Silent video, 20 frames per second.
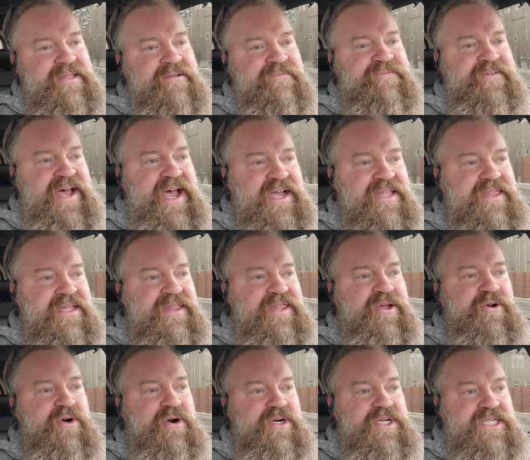the fact that
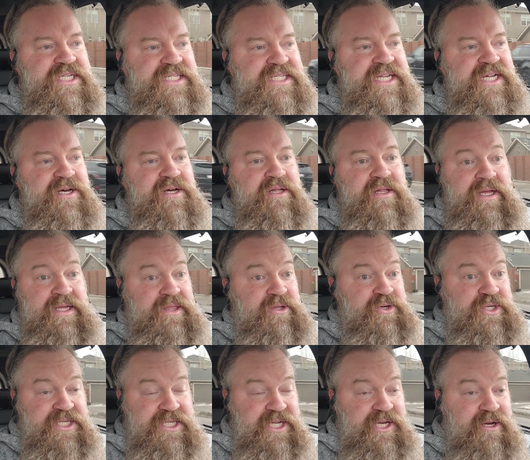there are still,
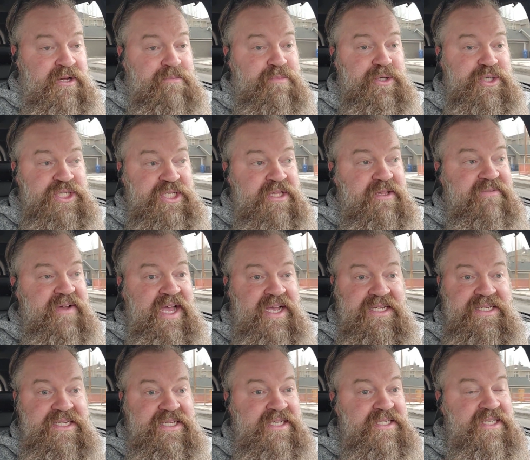they're still pushing the
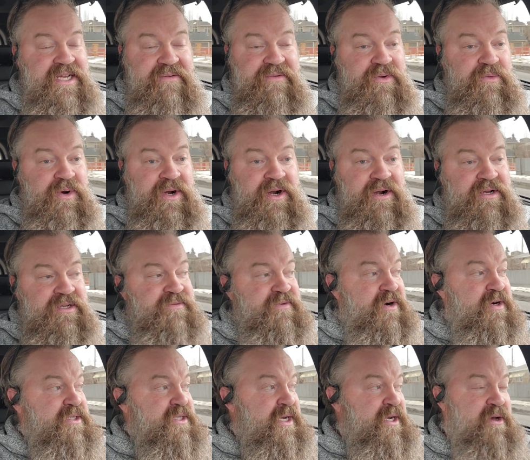vaccines everywhere, as
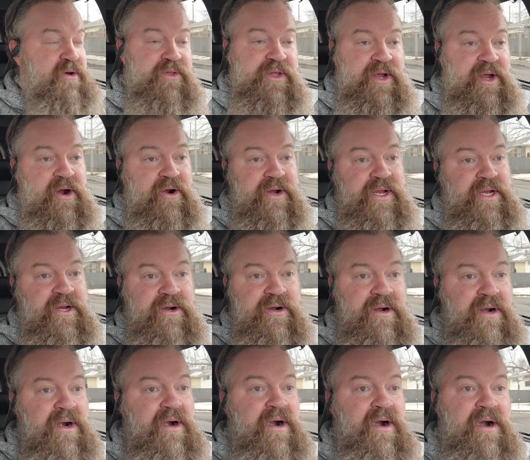far as I know, they are
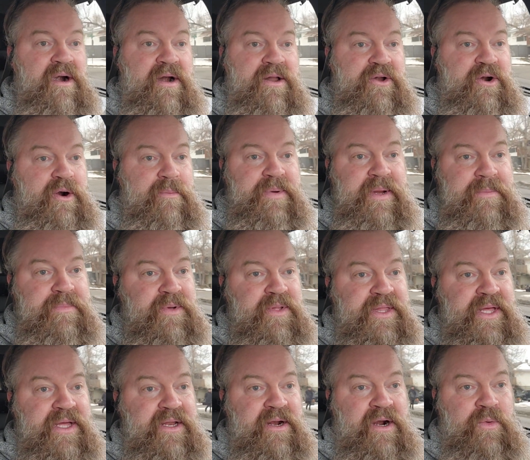here. There are
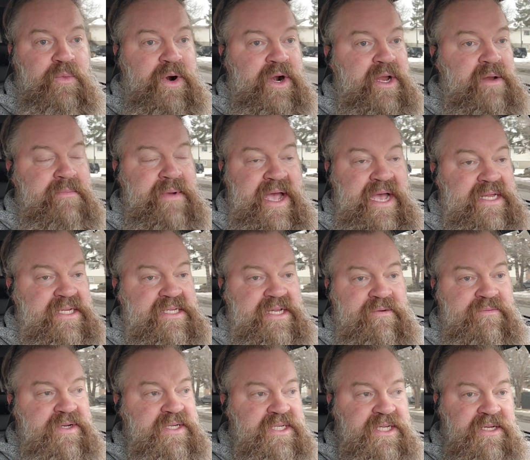people that are wearing masks
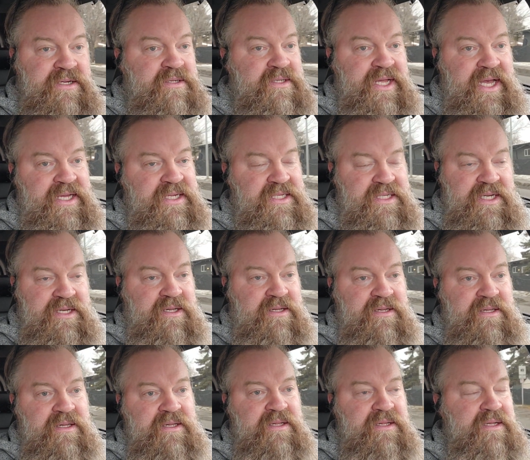every single day
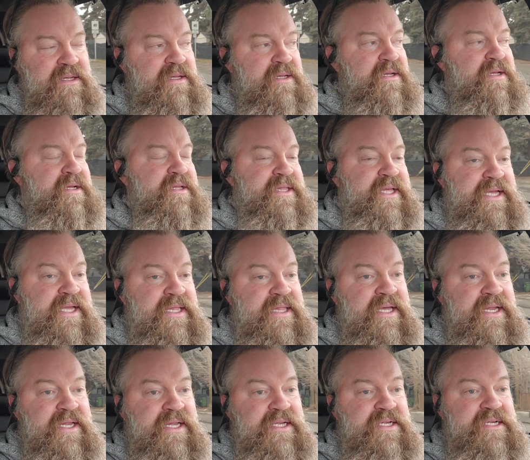still, thinking
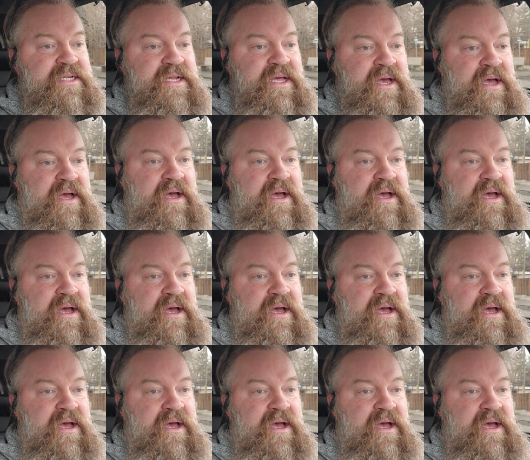that it's